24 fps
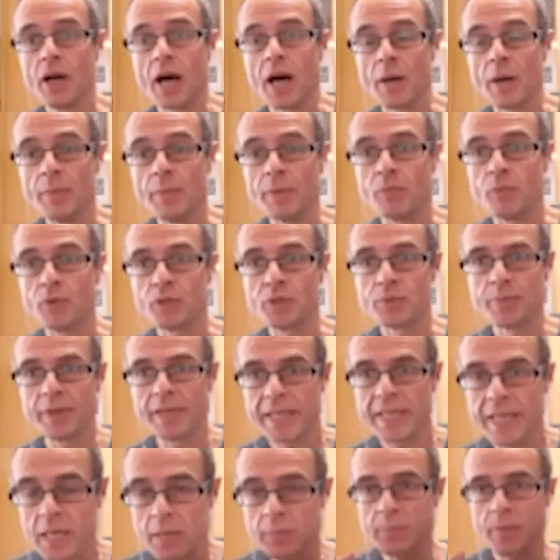I mean, to
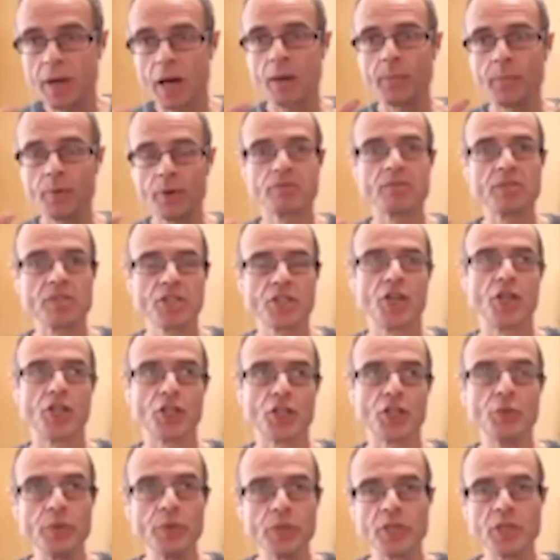keep up on
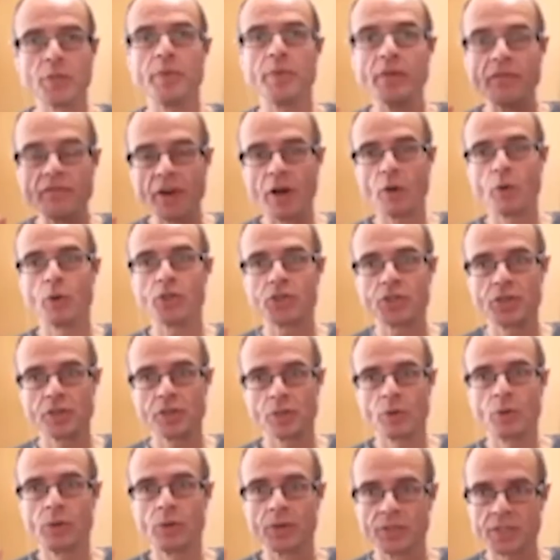research, you need to be focused
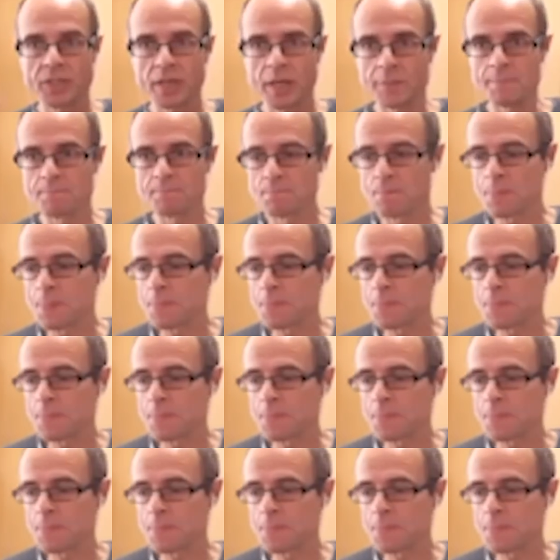on it all the time